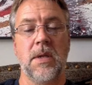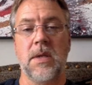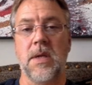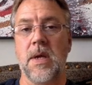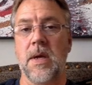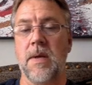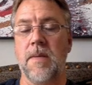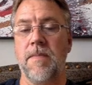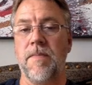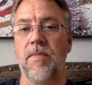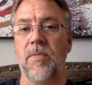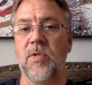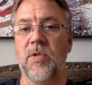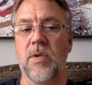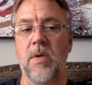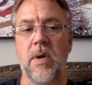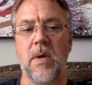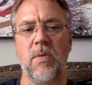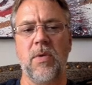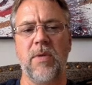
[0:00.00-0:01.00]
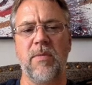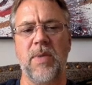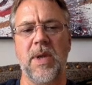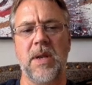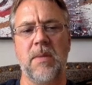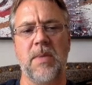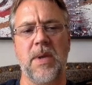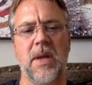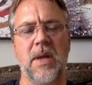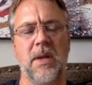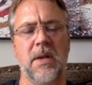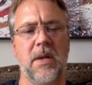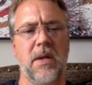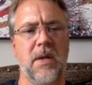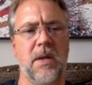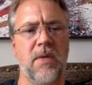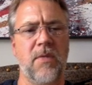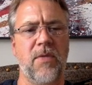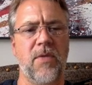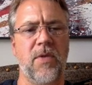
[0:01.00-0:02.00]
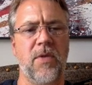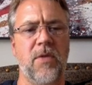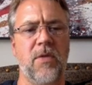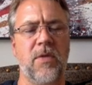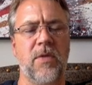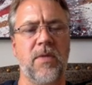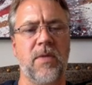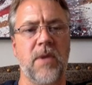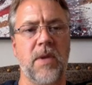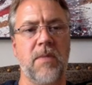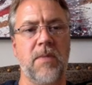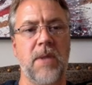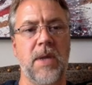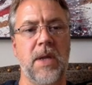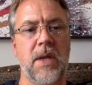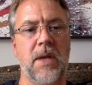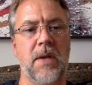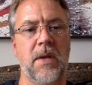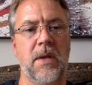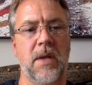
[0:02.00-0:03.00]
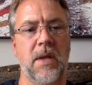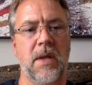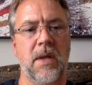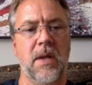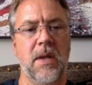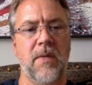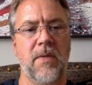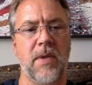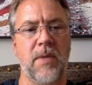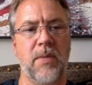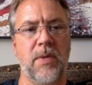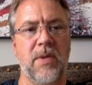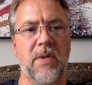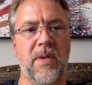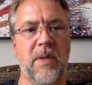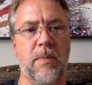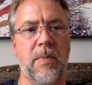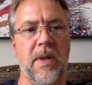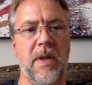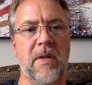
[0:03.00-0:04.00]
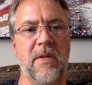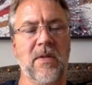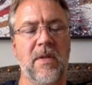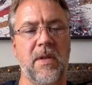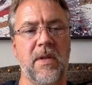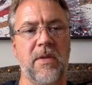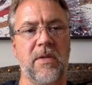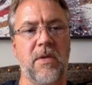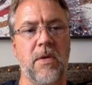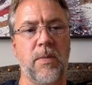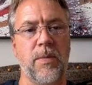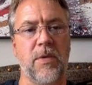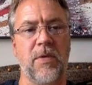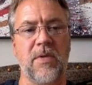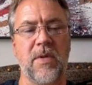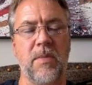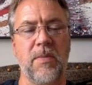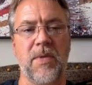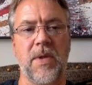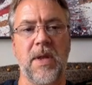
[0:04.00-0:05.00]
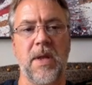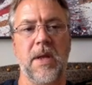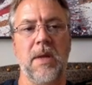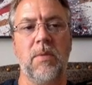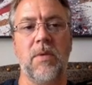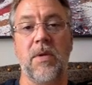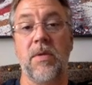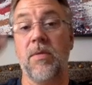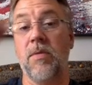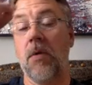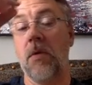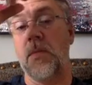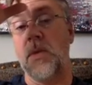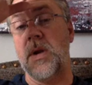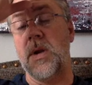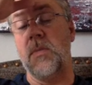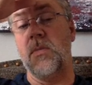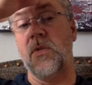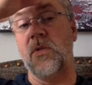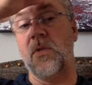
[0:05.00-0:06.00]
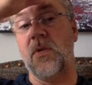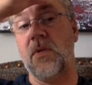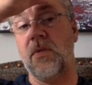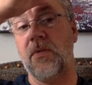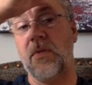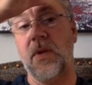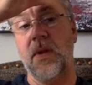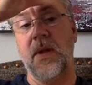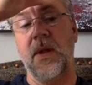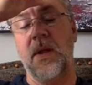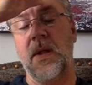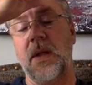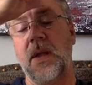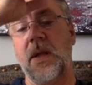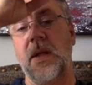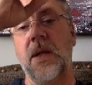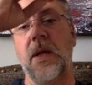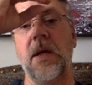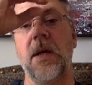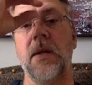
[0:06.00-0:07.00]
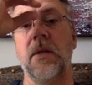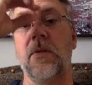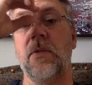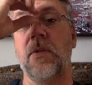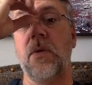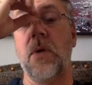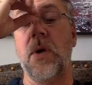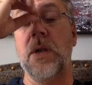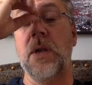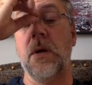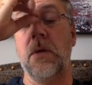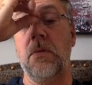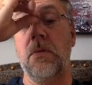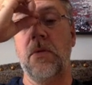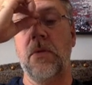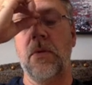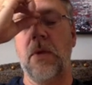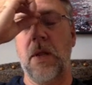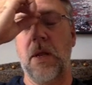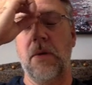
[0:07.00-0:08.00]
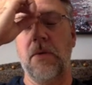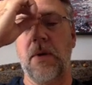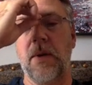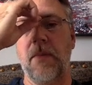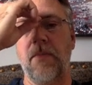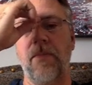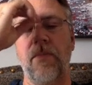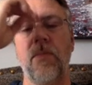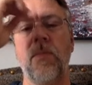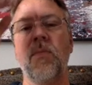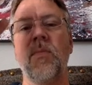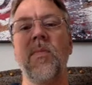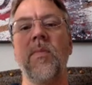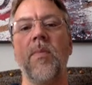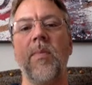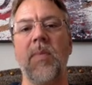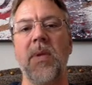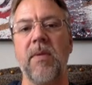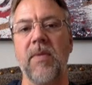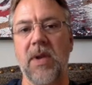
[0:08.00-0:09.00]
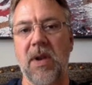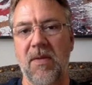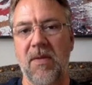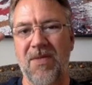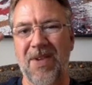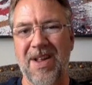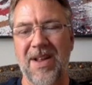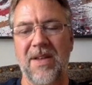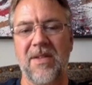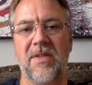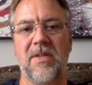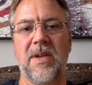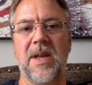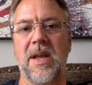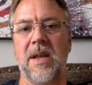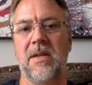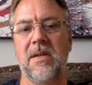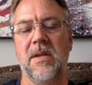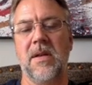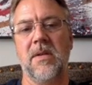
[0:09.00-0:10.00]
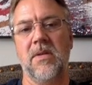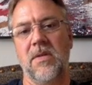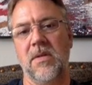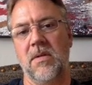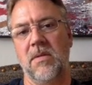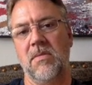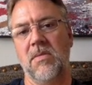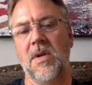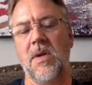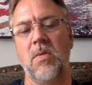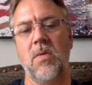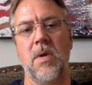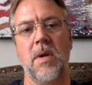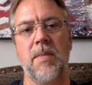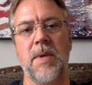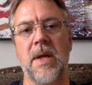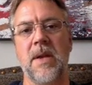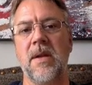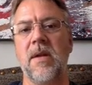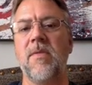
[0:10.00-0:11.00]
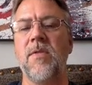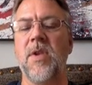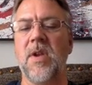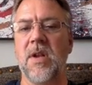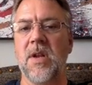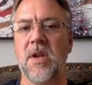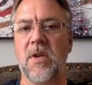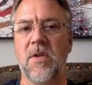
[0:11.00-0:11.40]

Um, so I would have been a bit confused if I'd made, if I'd put templates at the top or something, it would have thrown my numbers off. Uh, so I don't. Anyway, bit of an advanced tactic, so don't worry about it if you didn't